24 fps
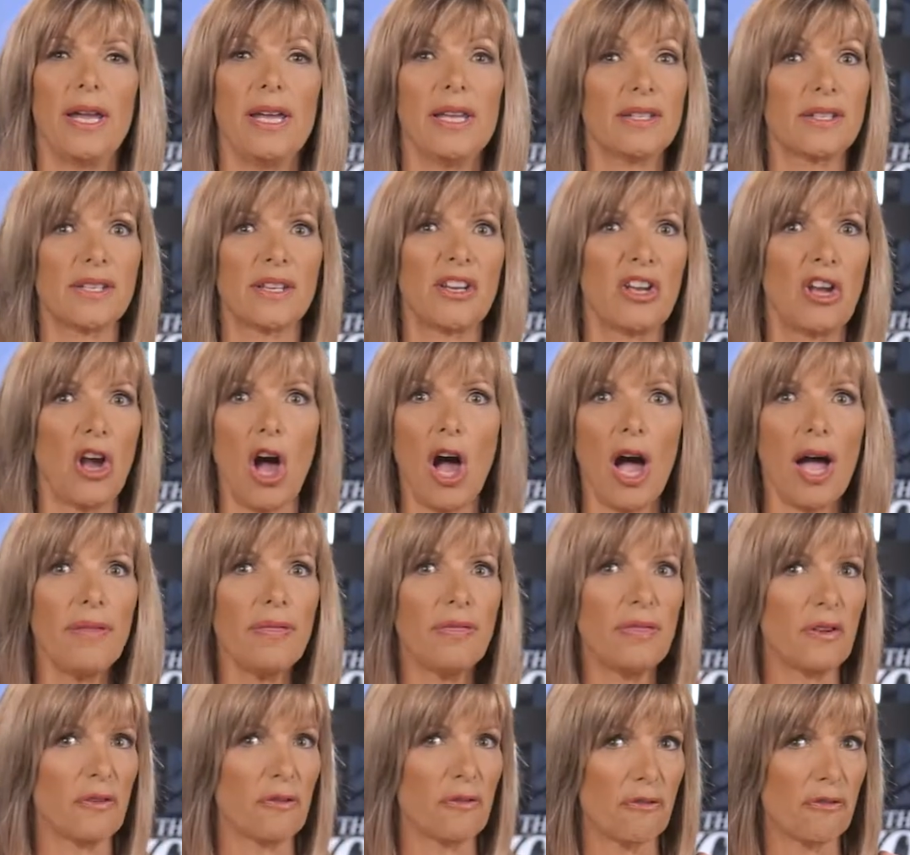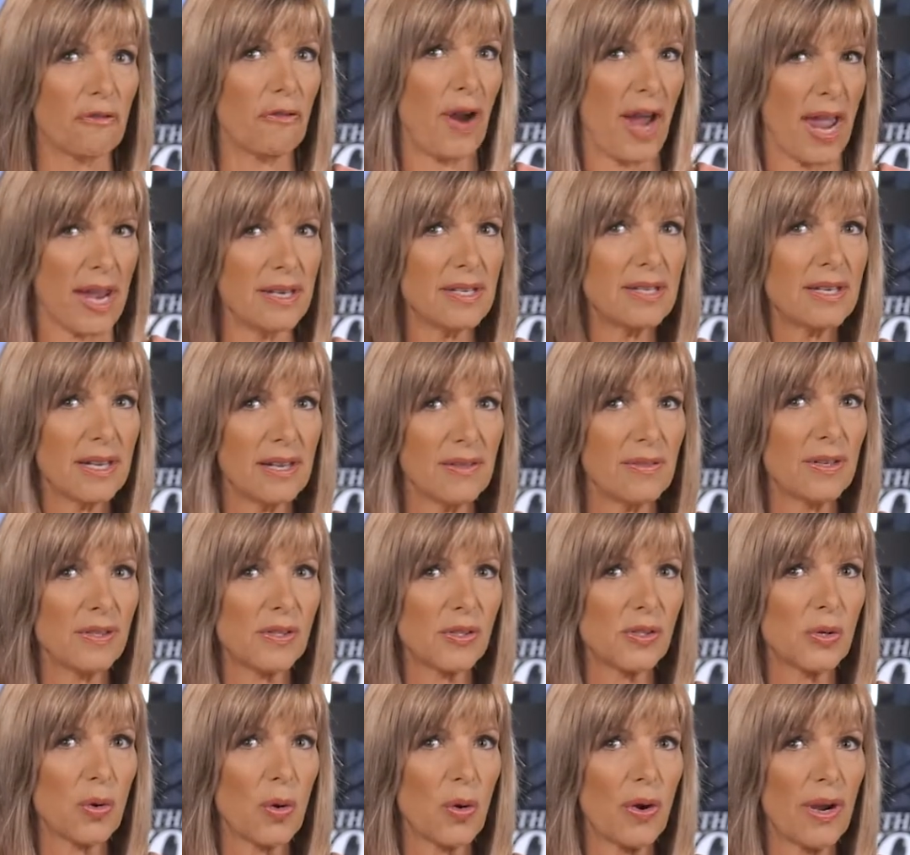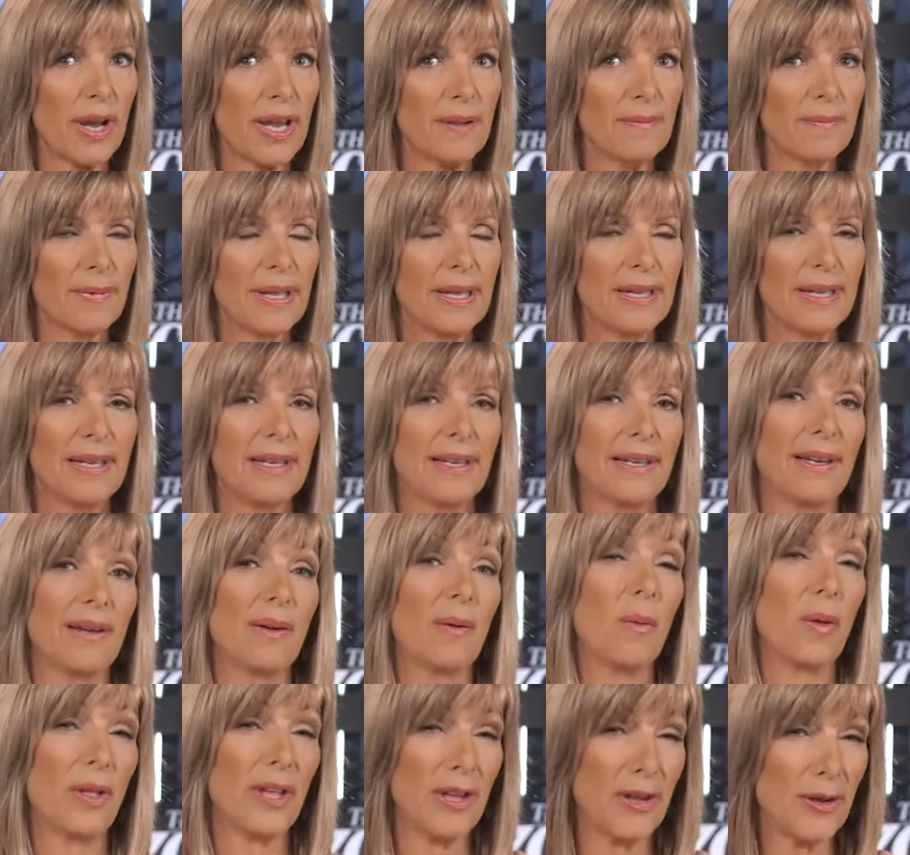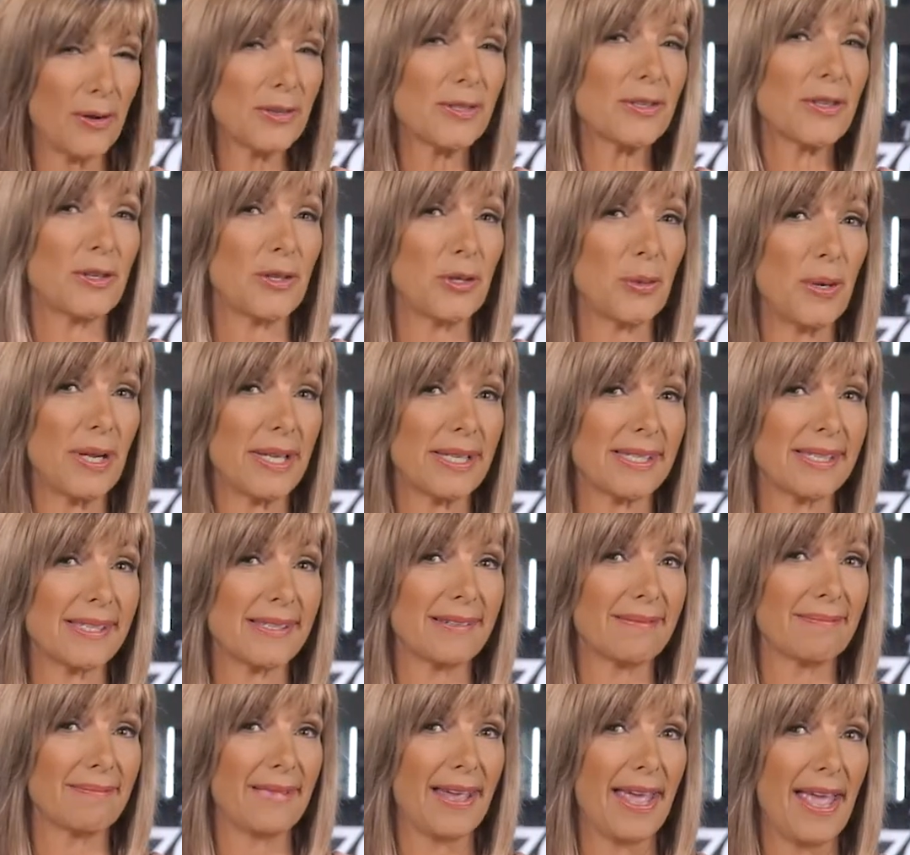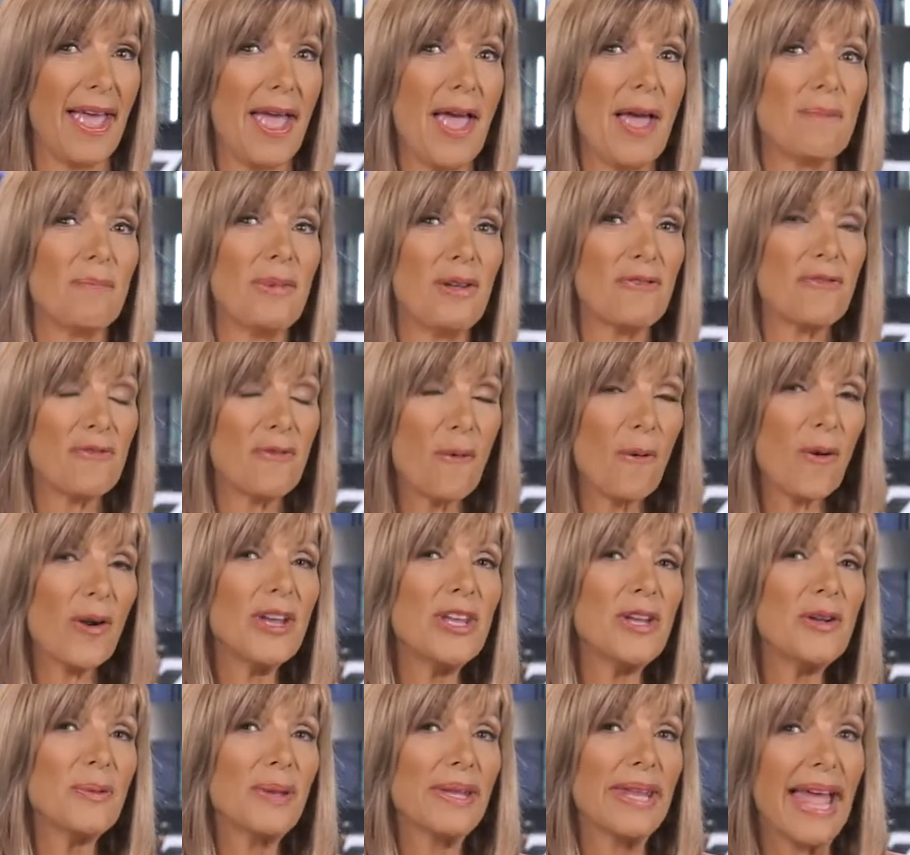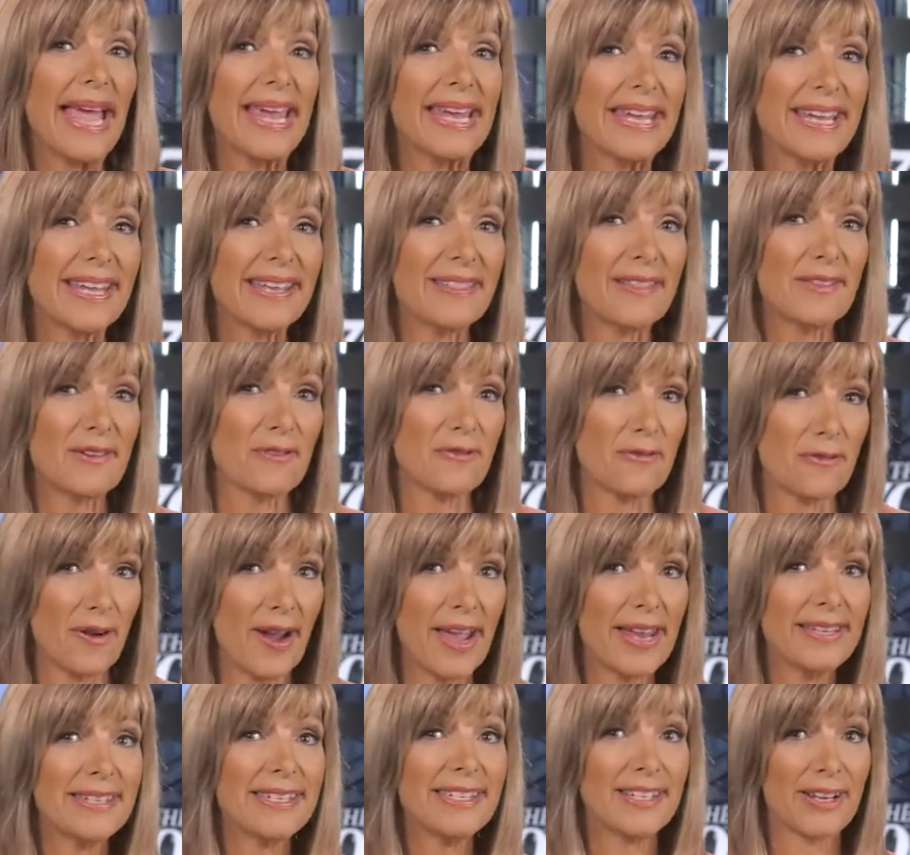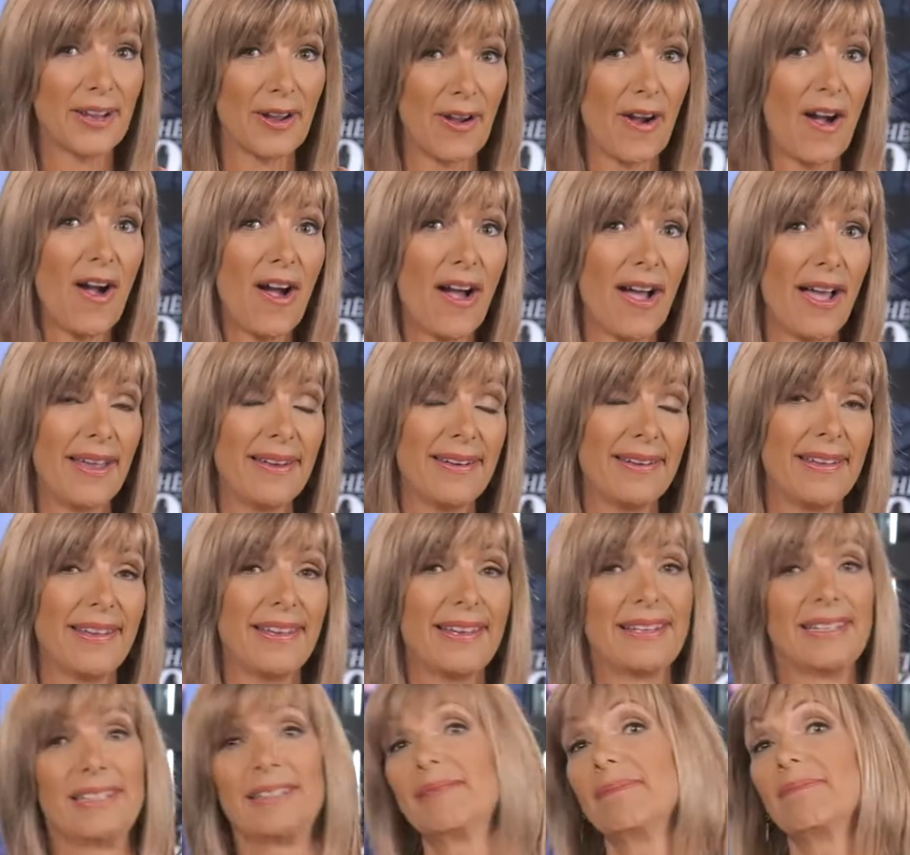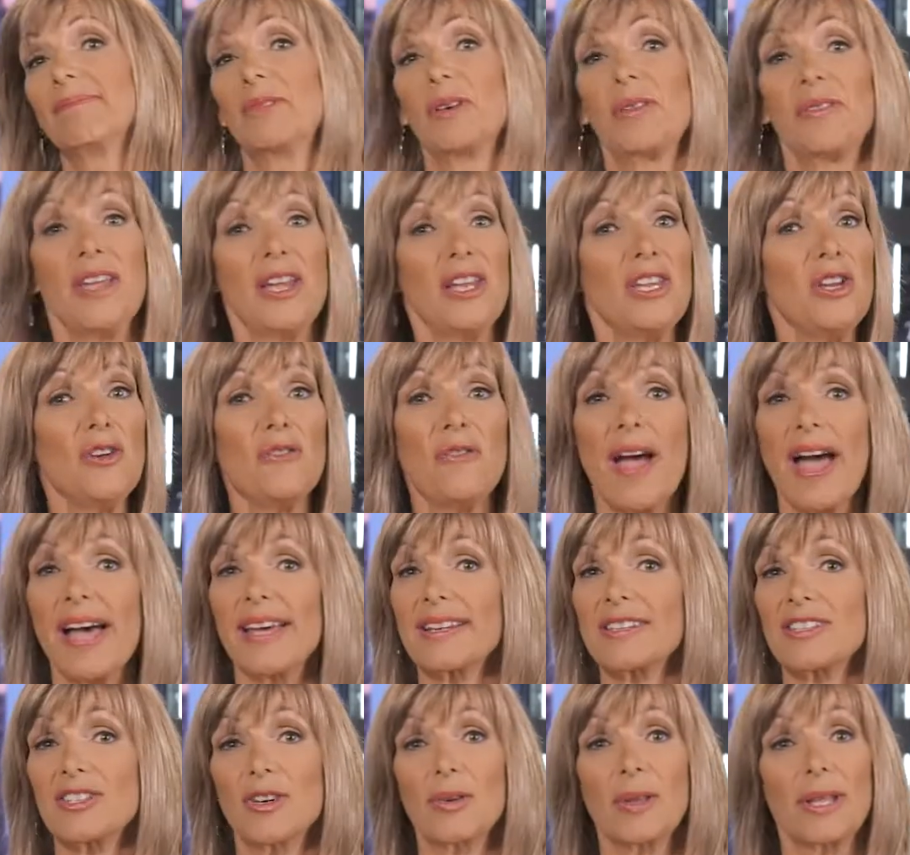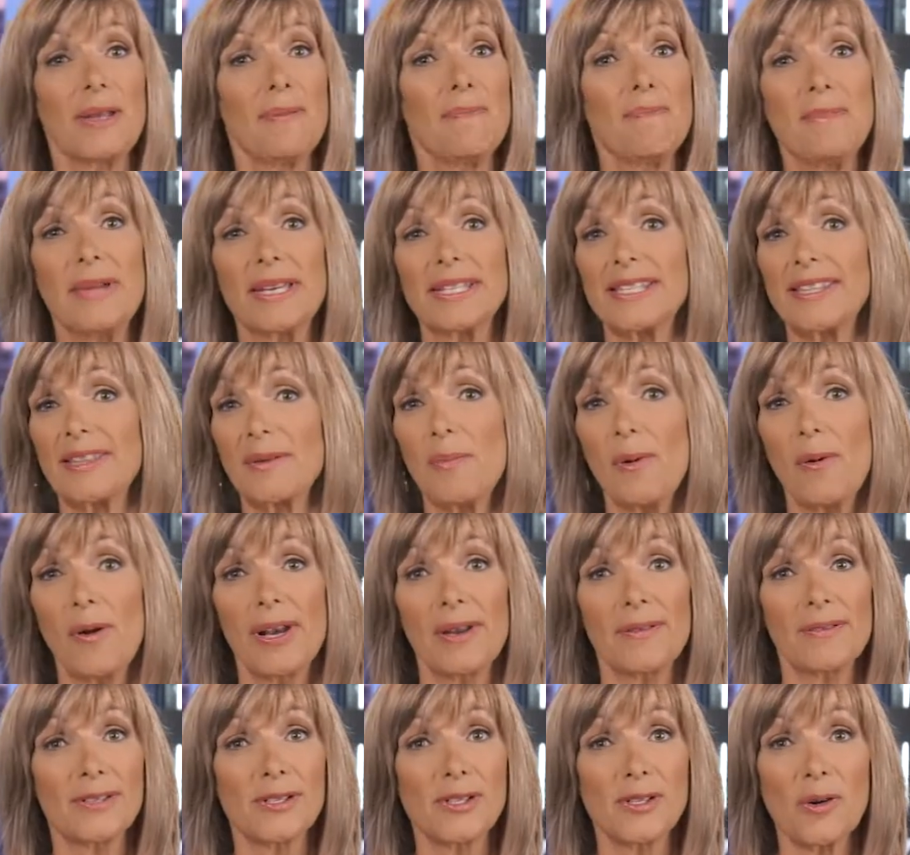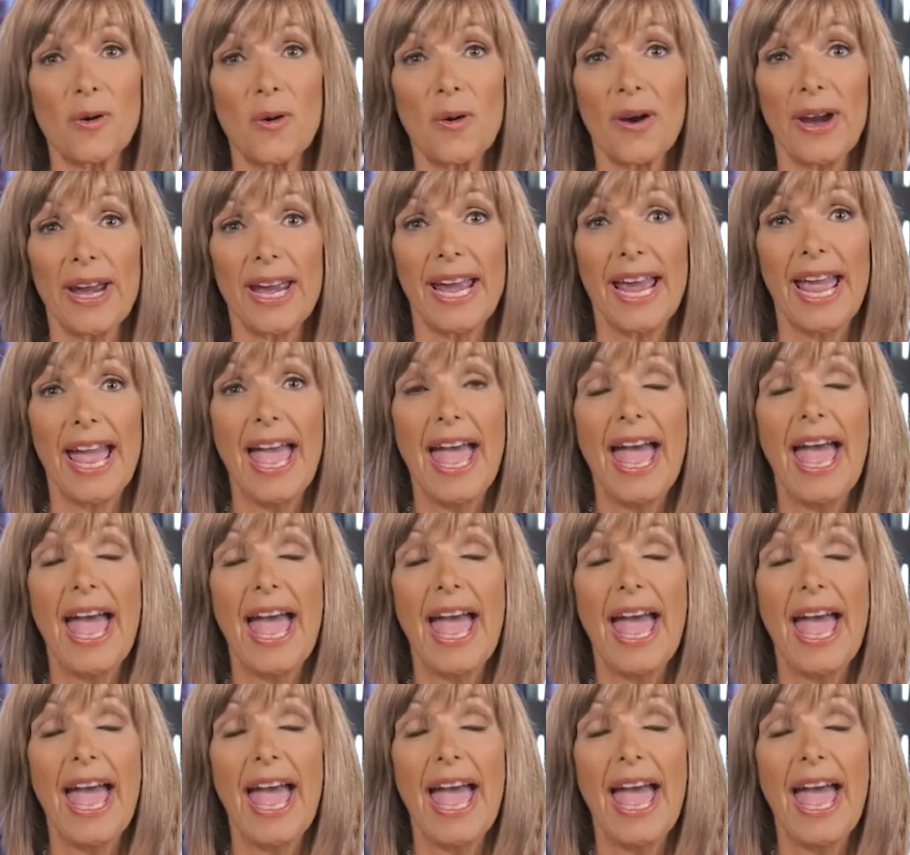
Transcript: Is God the friend in the story? Well, here's the twist. Before you liken the friend to God, well, then you've actually missed the point of the story.